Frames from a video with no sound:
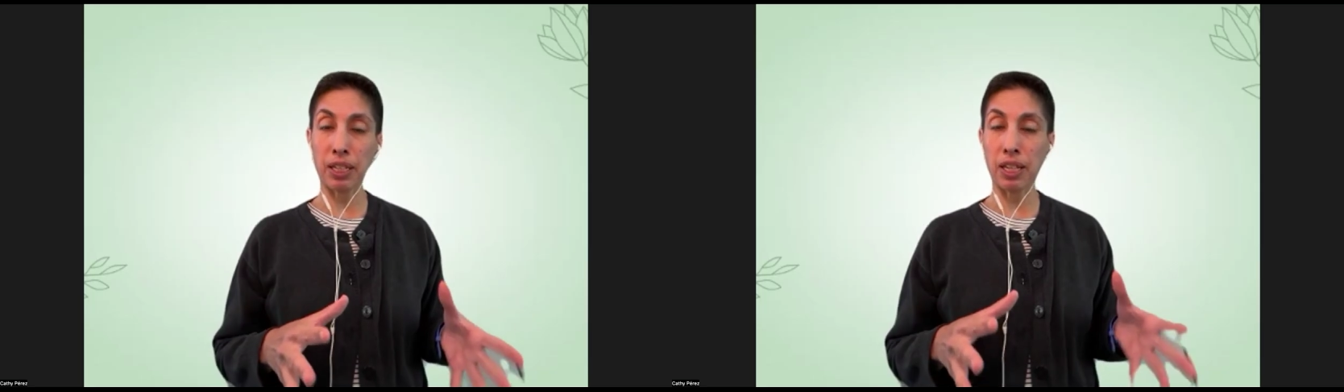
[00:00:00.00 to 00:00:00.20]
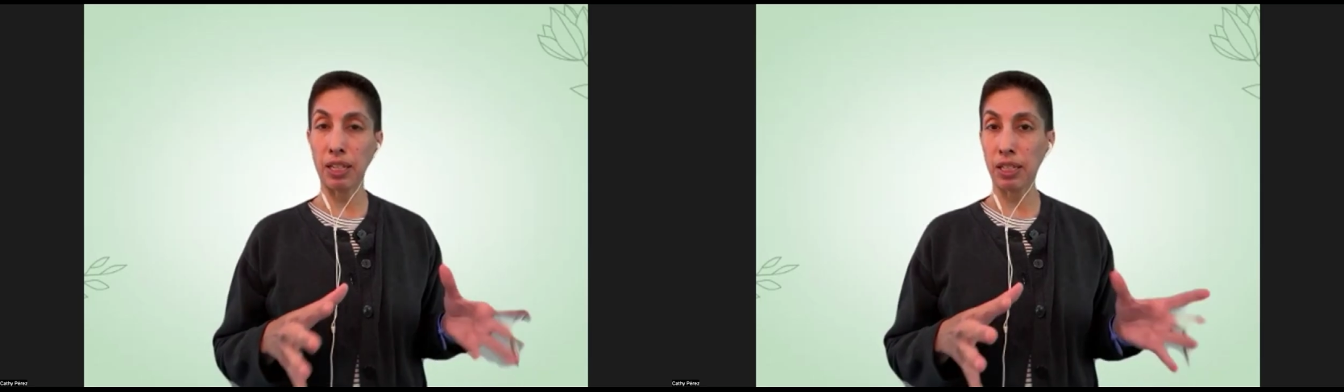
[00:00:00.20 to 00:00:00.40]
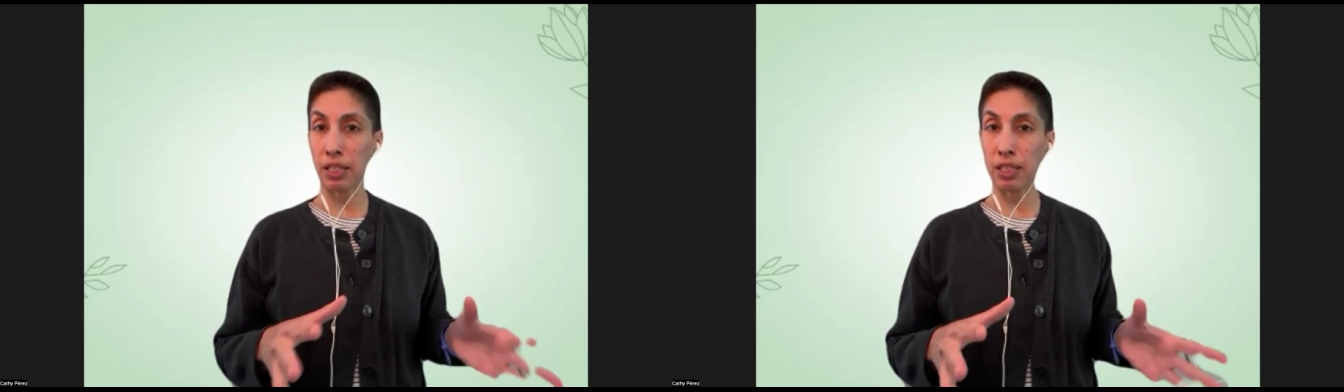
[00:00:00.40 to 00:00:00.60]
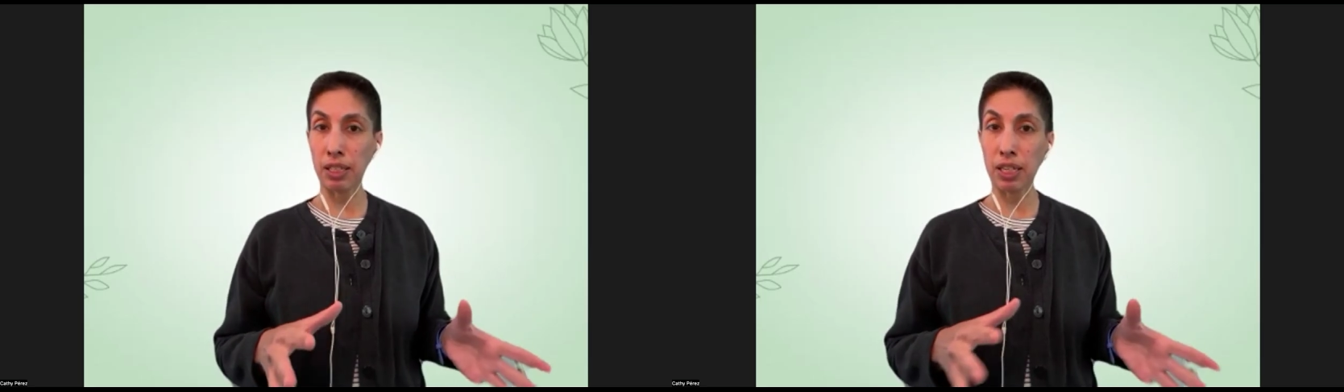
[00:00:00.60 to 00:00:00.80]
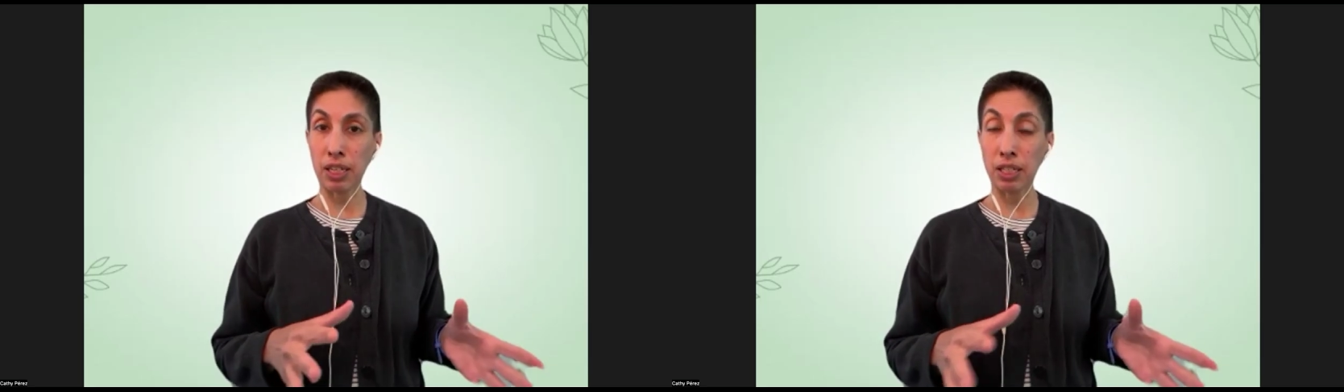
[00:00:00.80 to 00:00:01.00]
and
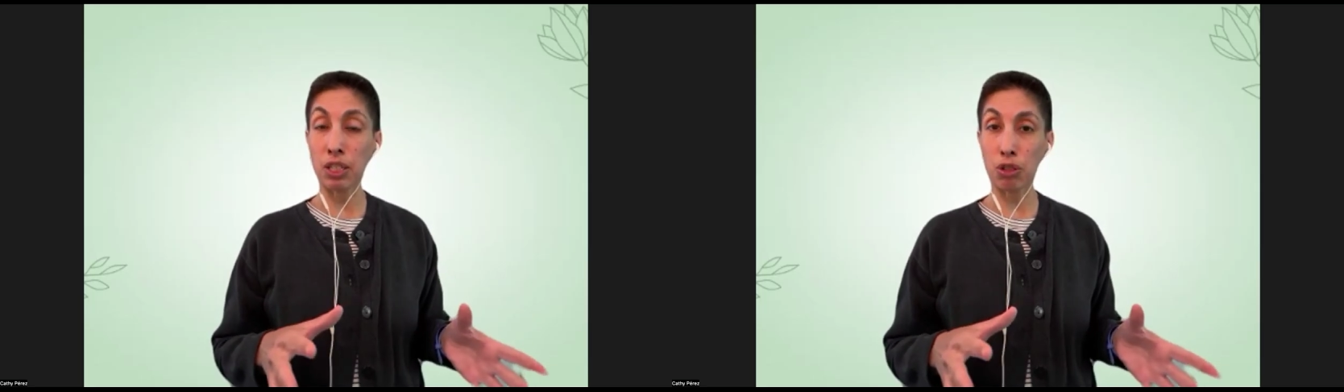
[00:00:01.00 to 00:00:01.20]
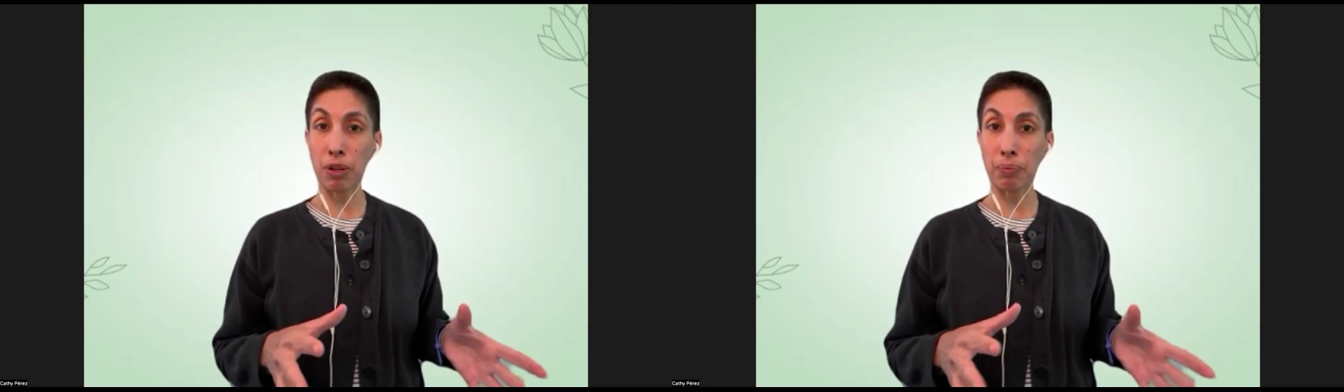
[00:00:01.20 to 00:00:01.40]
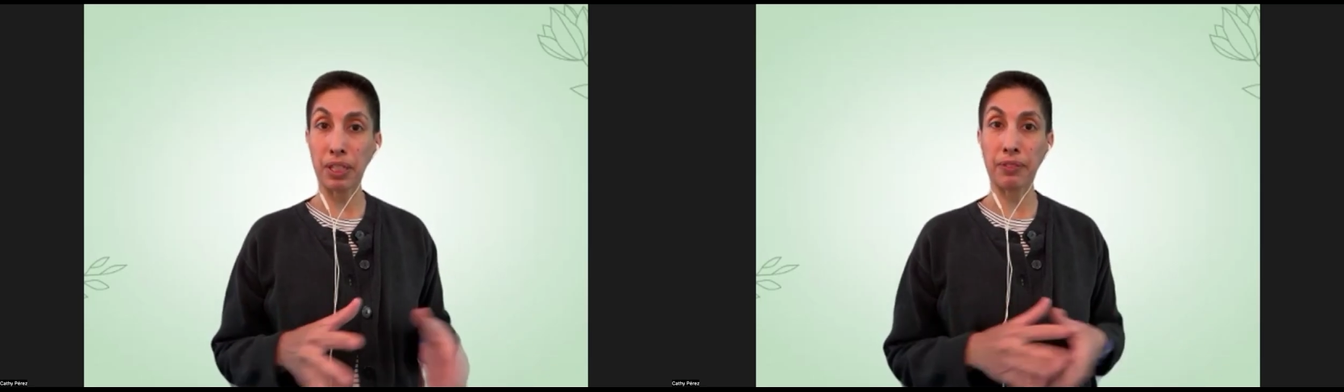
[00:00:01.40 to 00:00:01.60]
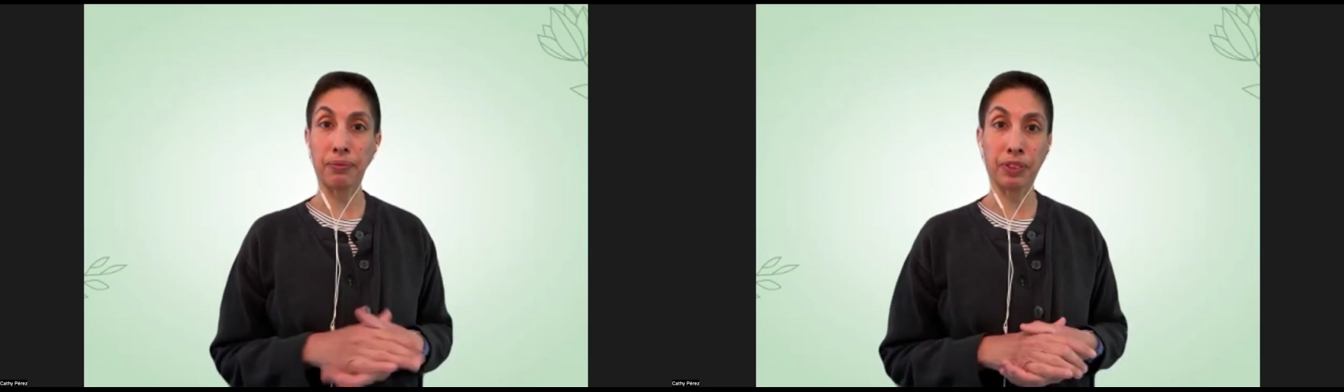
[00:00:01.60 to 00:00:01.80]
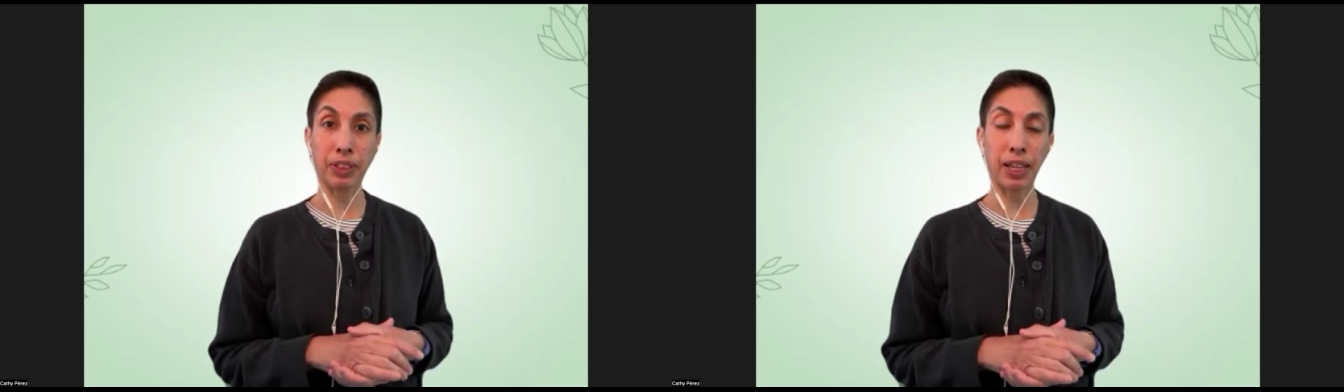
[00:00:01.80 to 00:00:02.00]
uninterrupted.
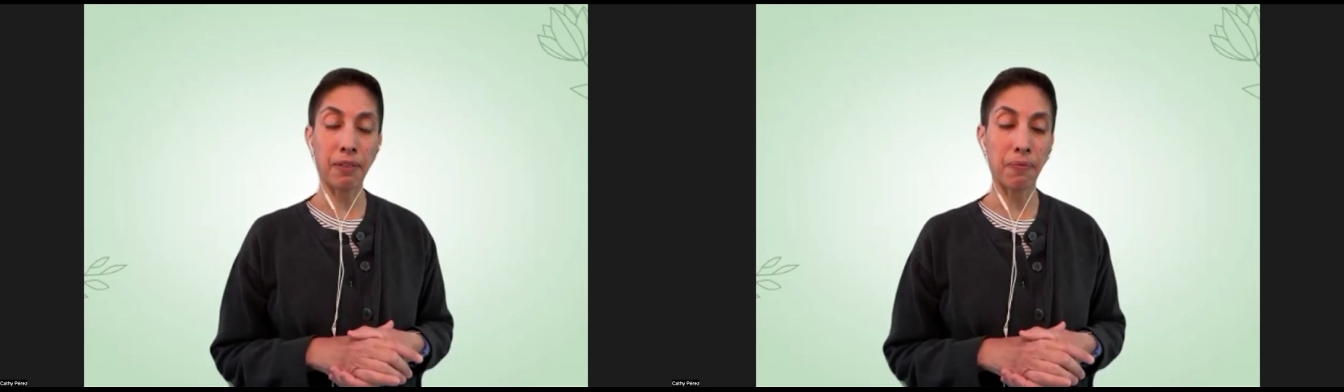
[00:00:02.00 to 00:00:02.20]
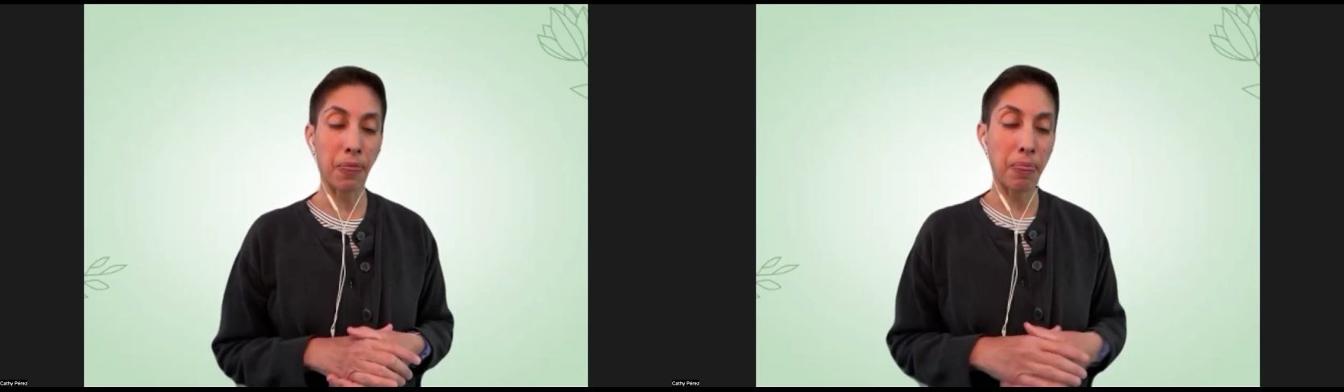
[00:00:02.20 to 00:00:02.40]
Okay.